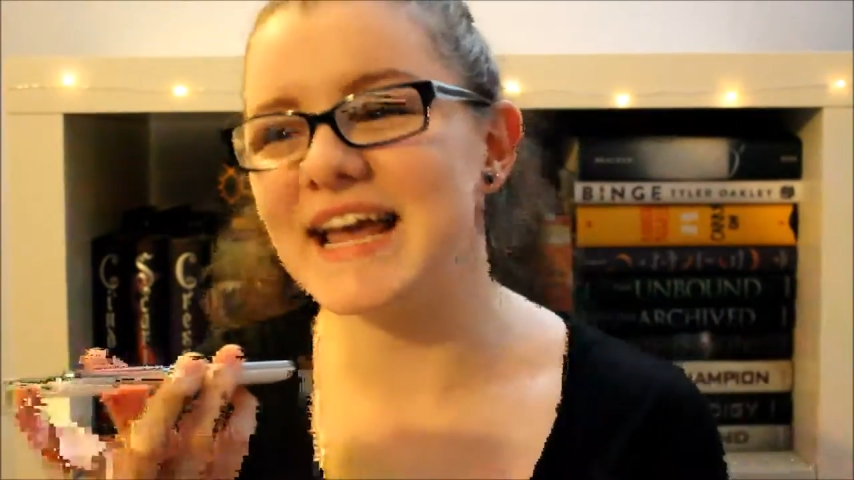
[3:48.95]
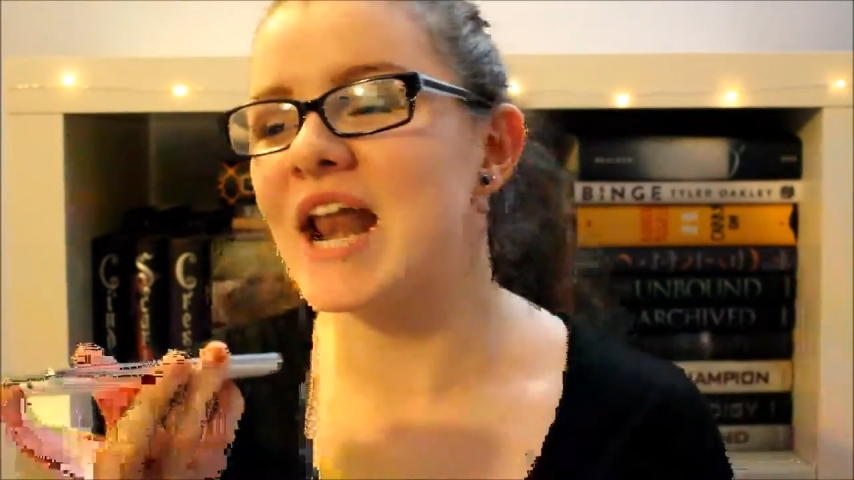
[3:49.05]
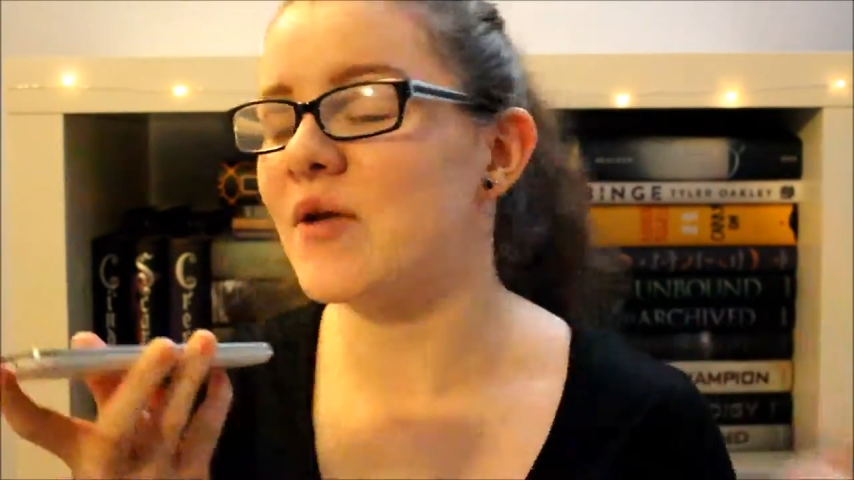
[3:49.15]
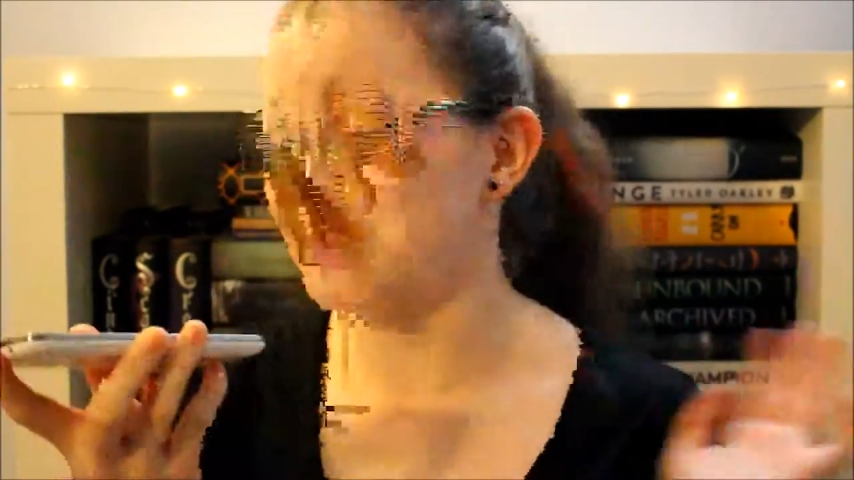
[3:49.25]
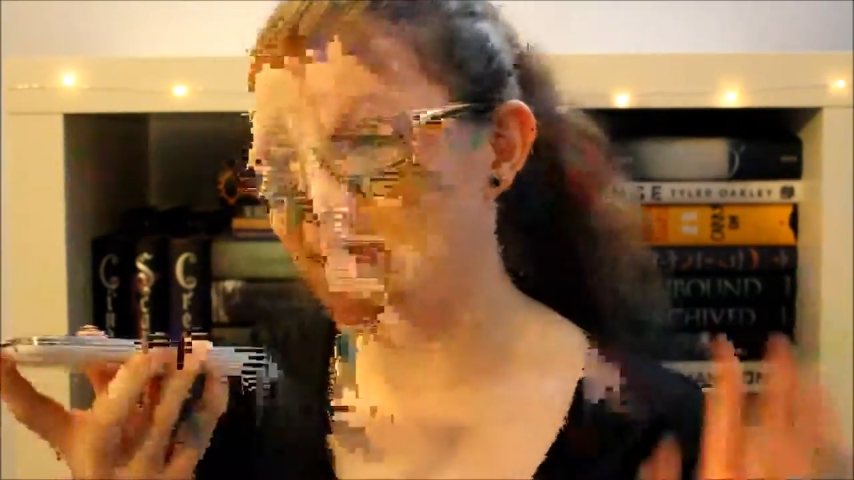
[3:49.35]

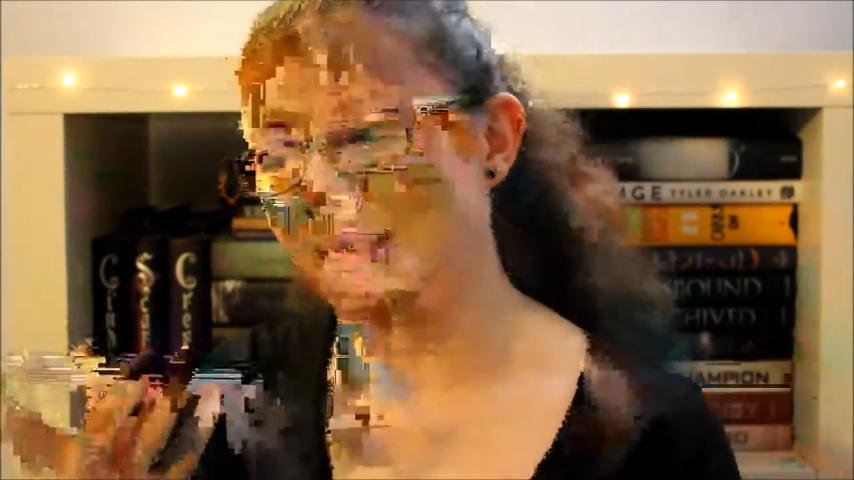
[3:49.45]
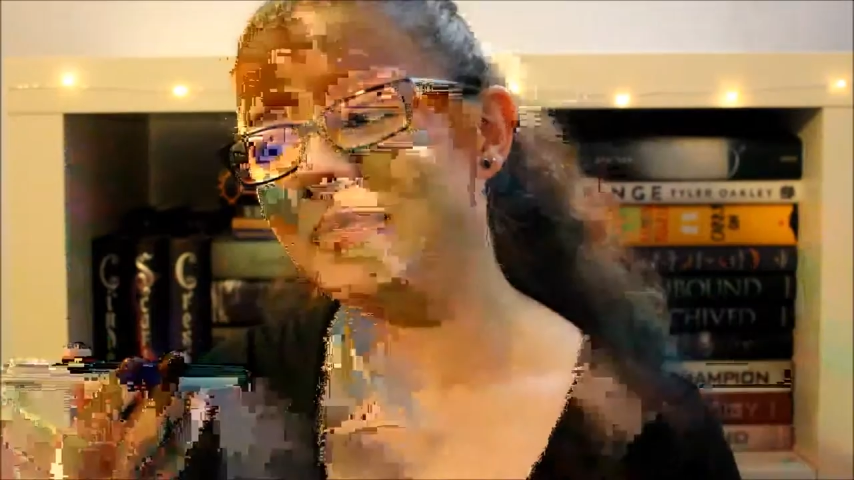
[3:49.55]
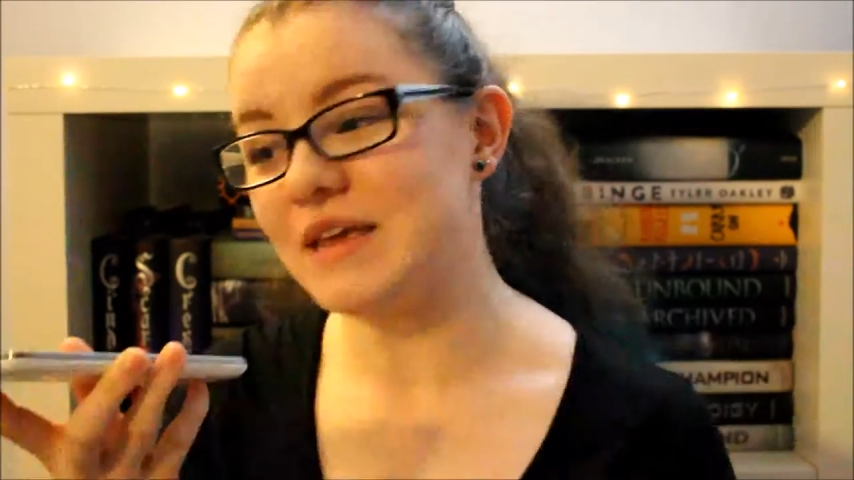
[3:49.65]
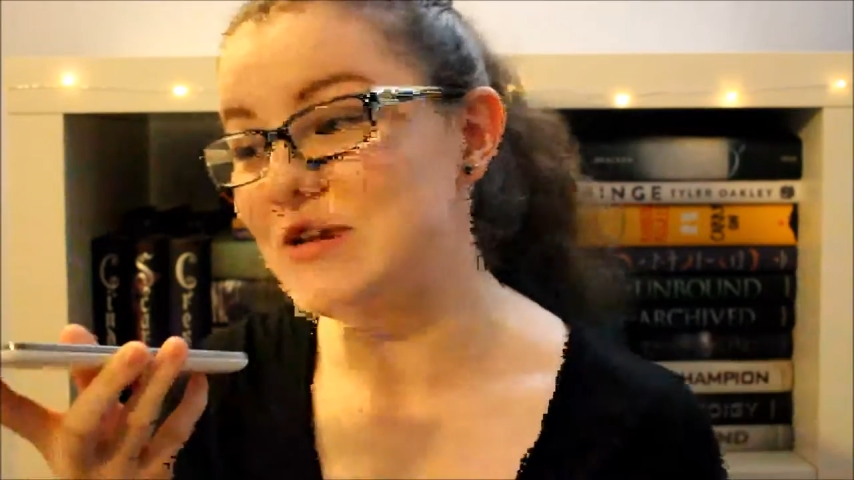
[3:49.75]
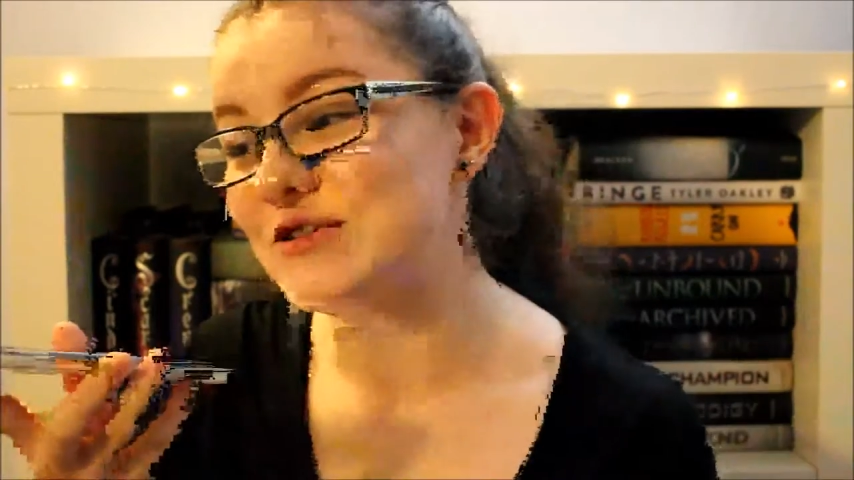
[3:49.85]
and I really
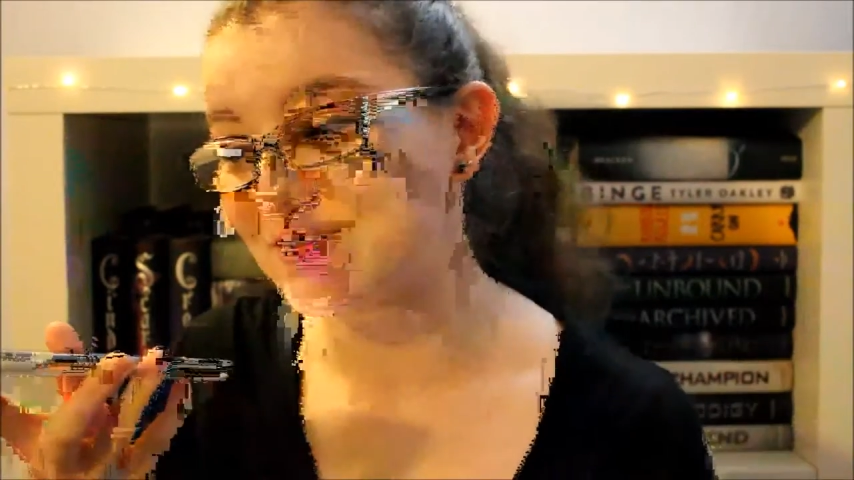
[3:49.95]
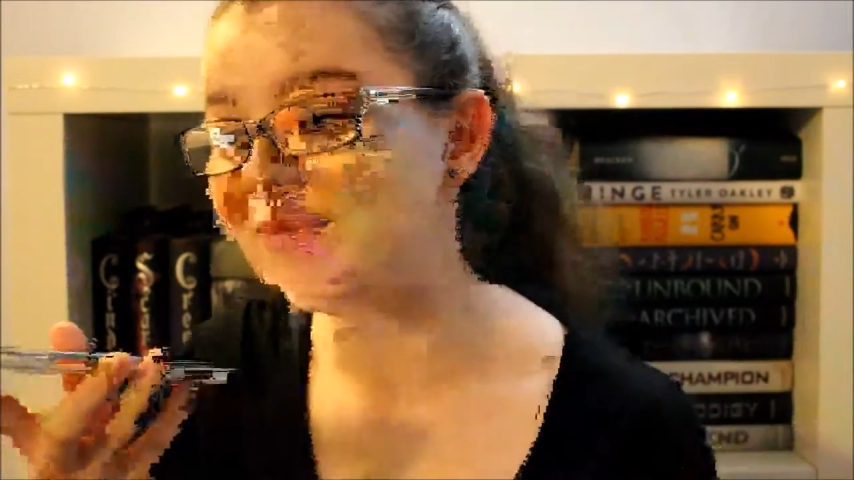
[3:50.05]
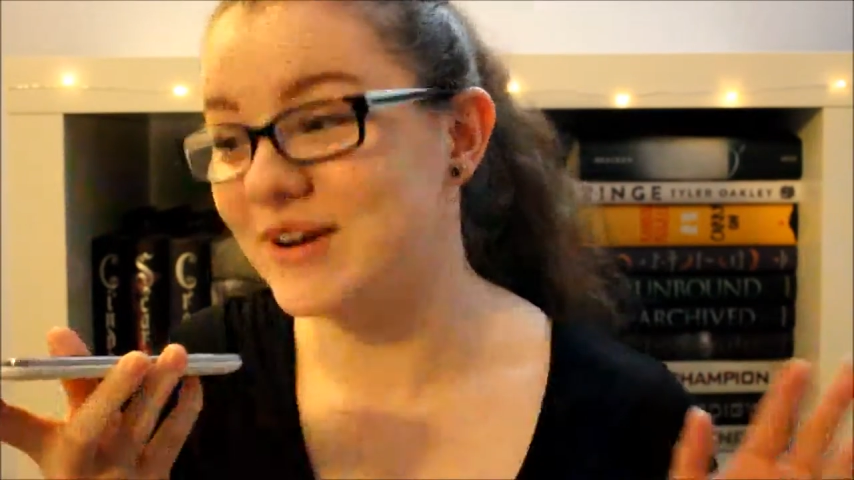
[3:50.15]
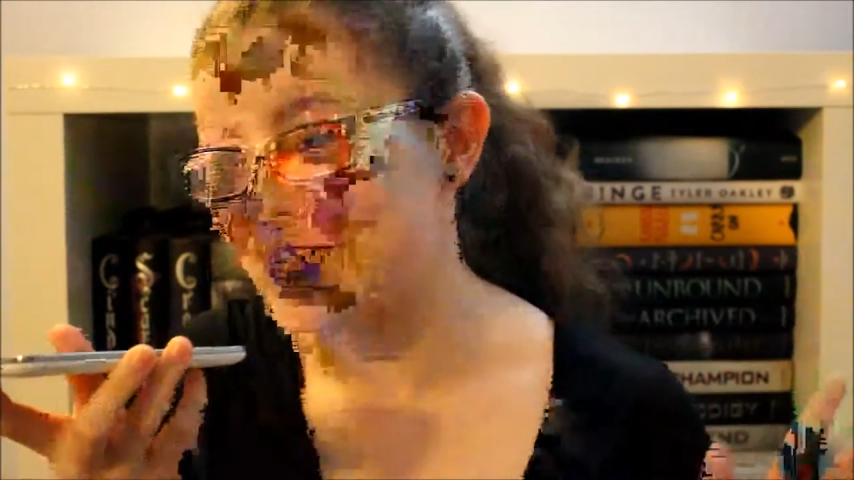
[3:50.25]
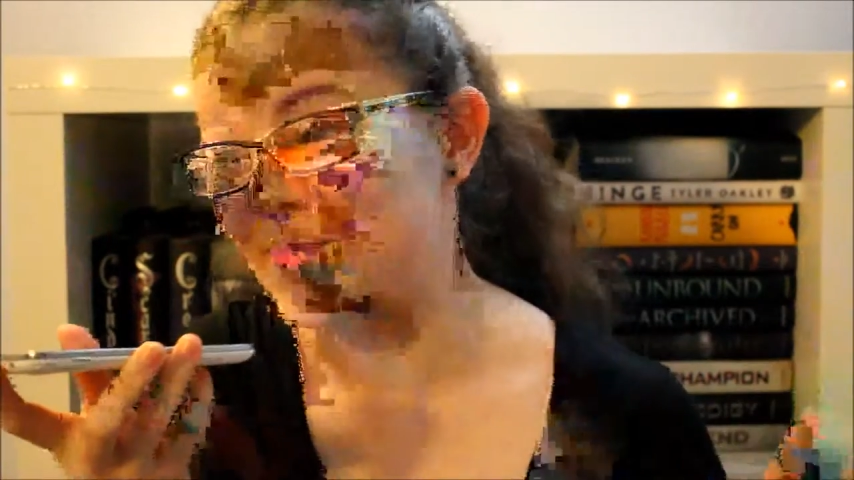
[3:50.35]
think you should
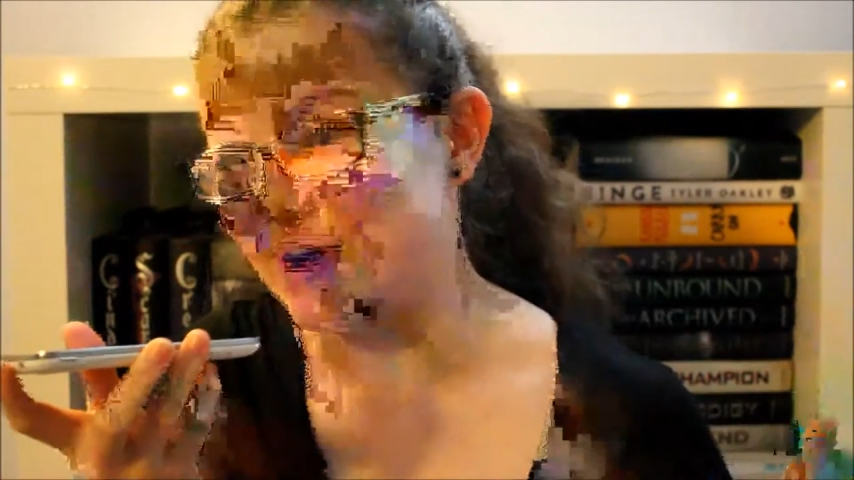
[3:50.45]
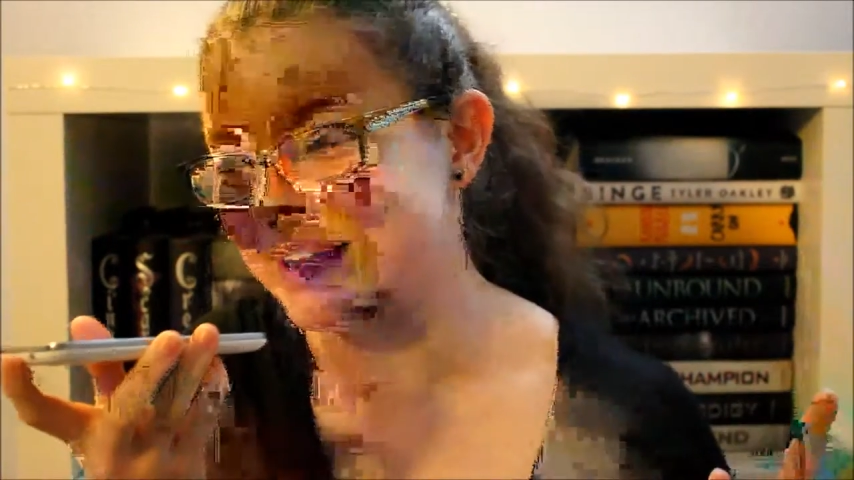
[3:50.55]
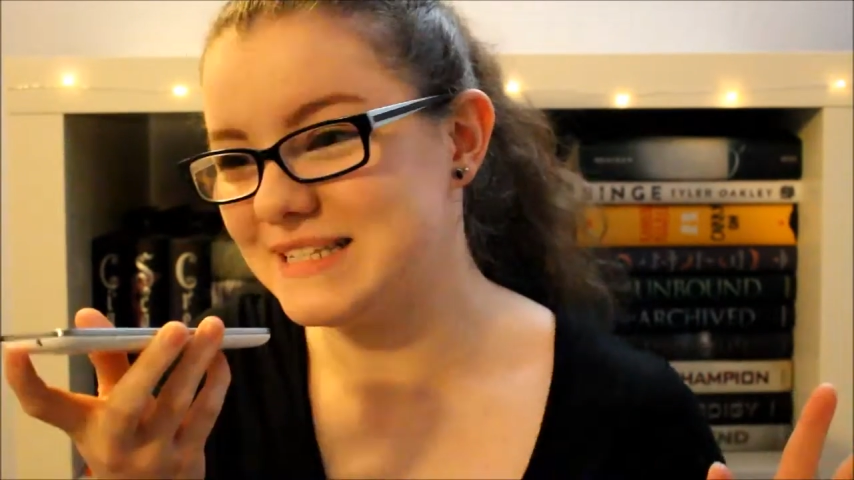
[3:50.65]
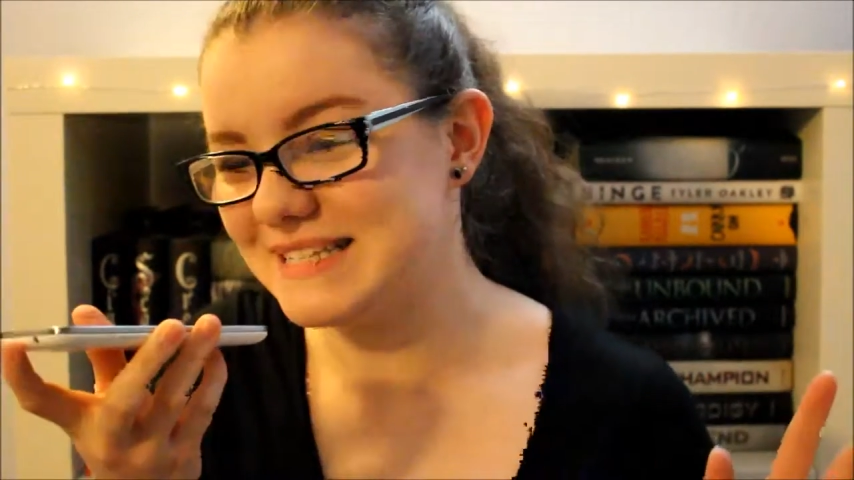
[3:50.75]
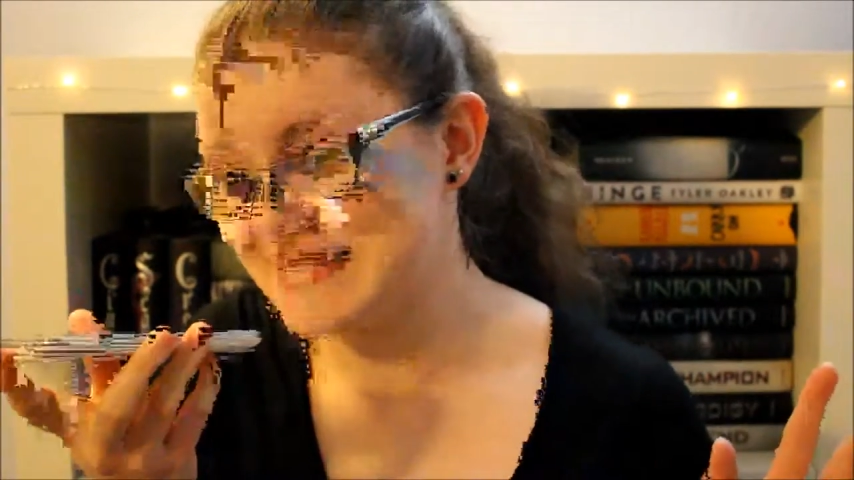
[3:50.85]
read her
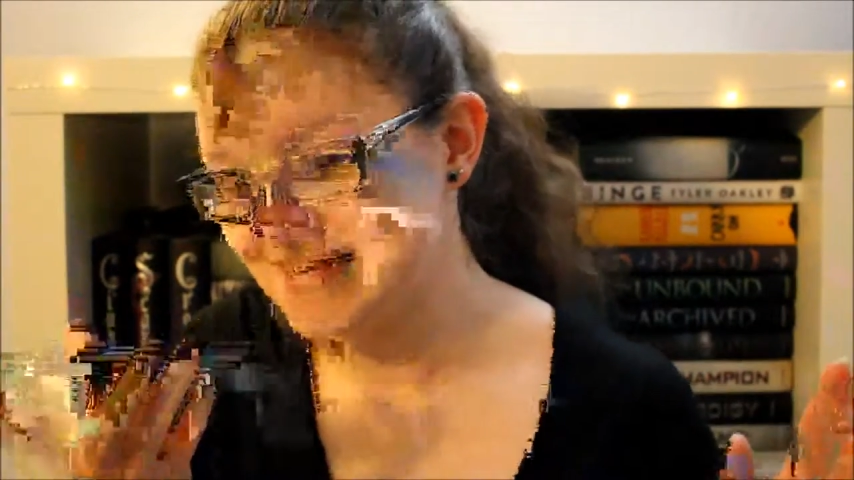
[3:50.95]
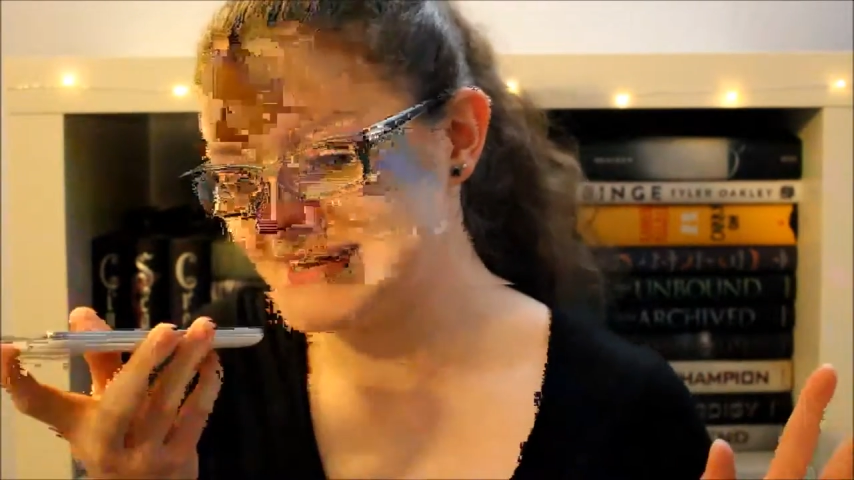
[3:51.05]
books.